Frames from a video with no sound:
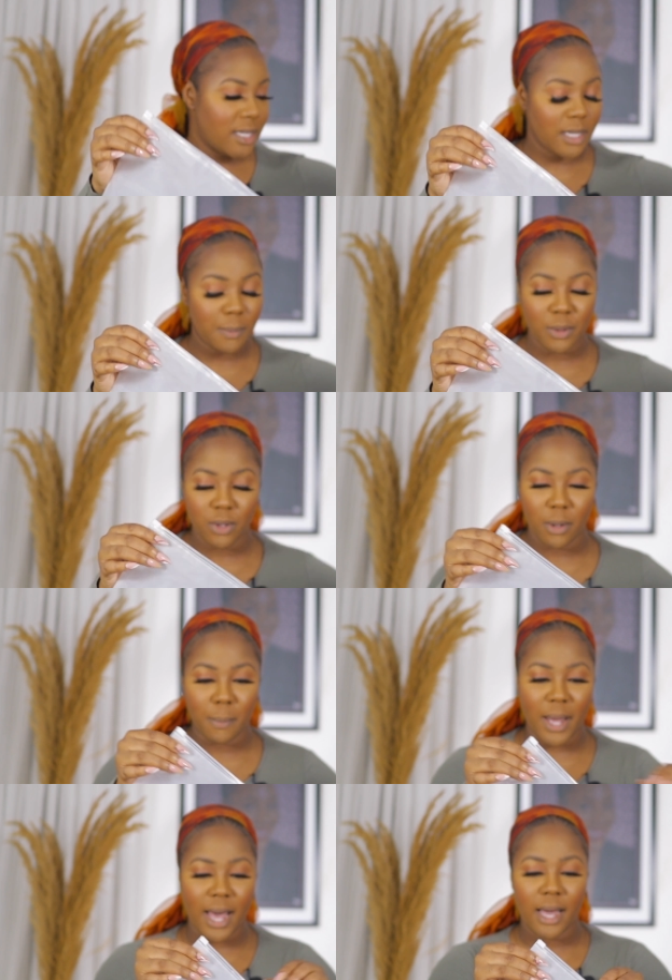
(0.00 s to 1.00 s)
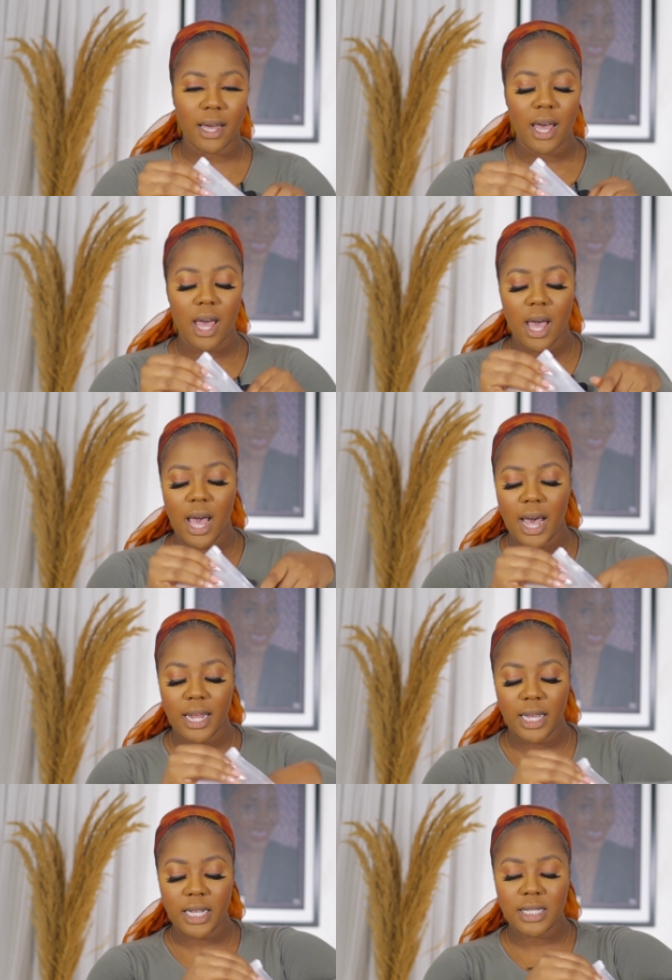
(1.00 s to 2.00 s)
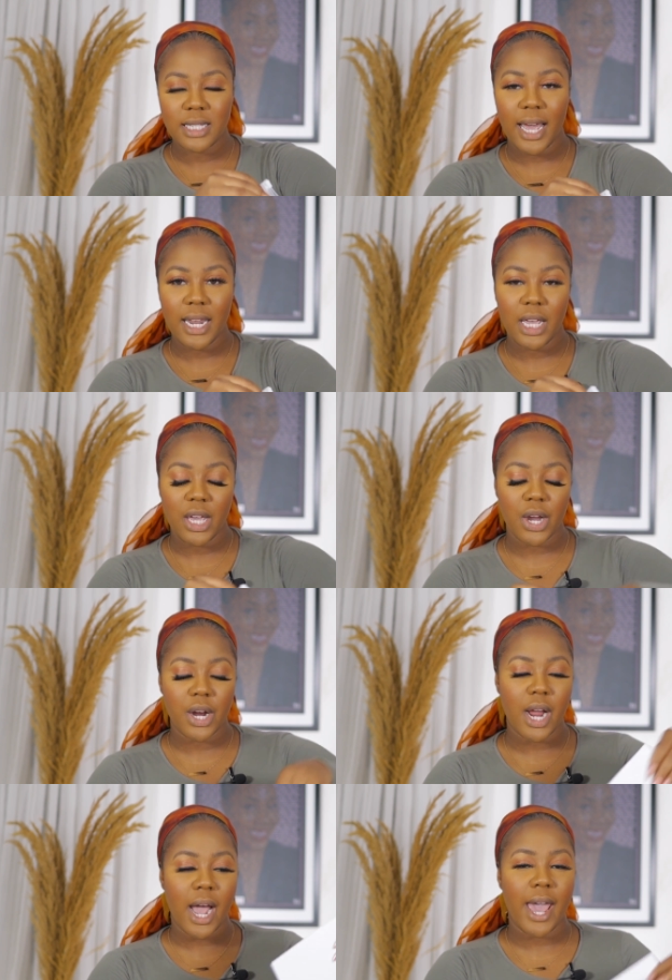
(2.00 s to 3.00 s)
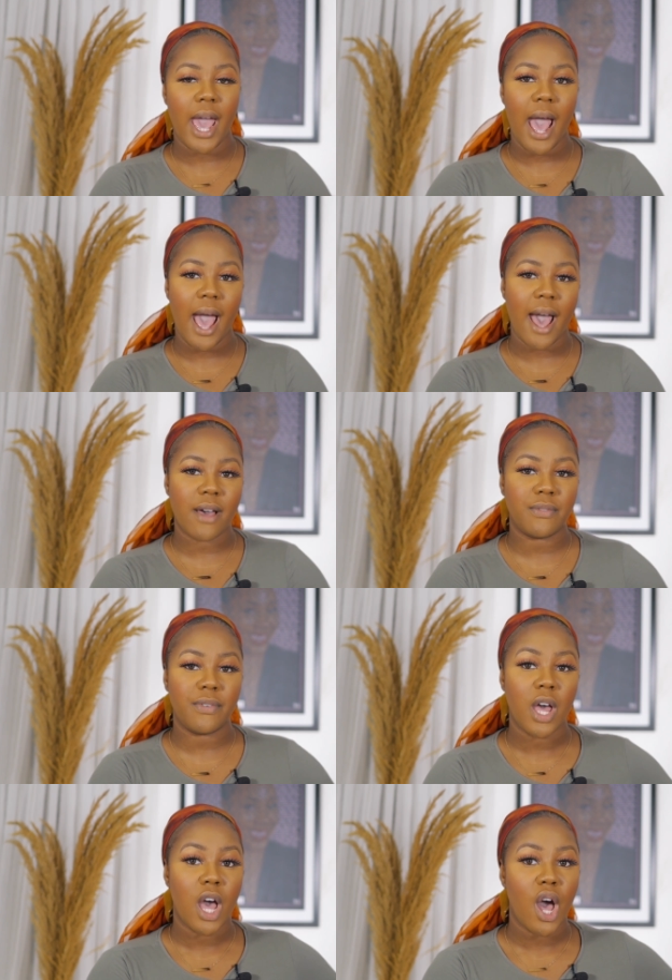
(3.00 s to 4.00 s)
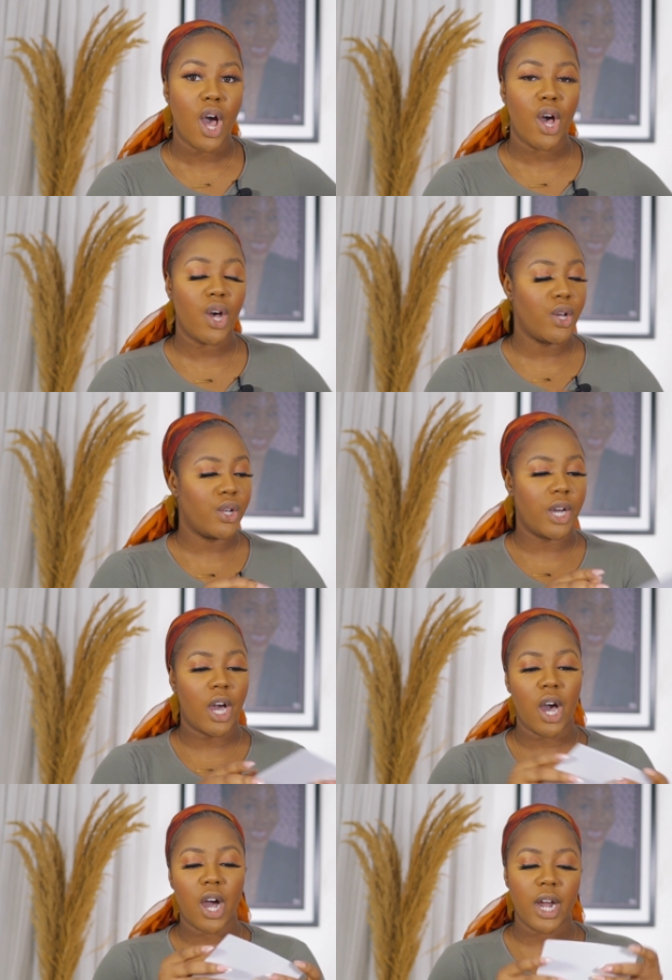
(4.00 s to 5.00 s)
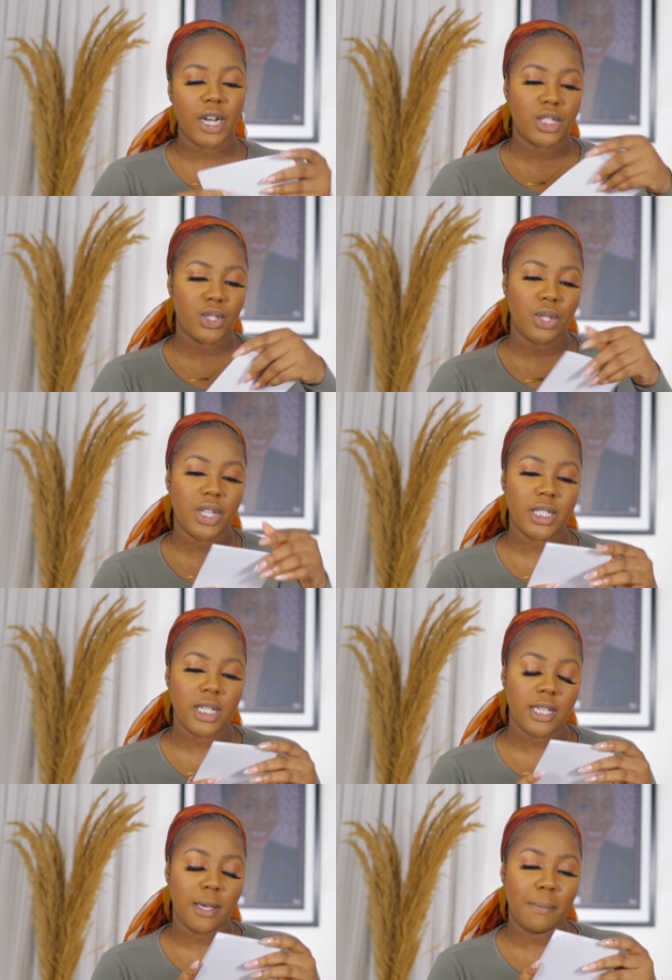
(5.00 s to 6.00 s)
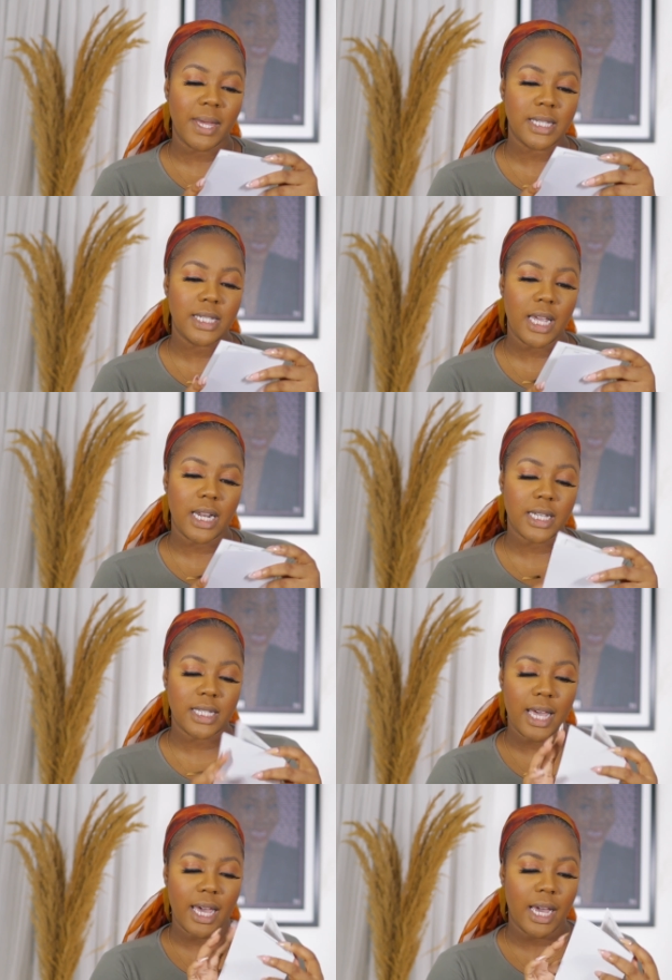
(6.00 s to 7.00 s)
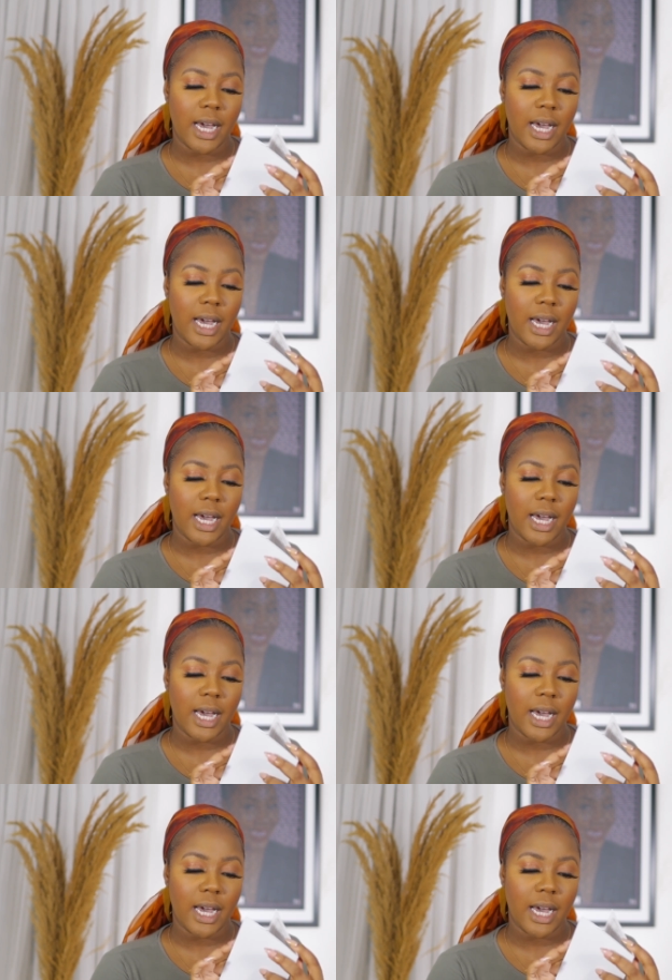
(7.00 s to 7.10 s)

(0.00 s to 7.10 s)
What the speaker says: Ziploc bag. And inside here, I have a card. So this is a maintenance hair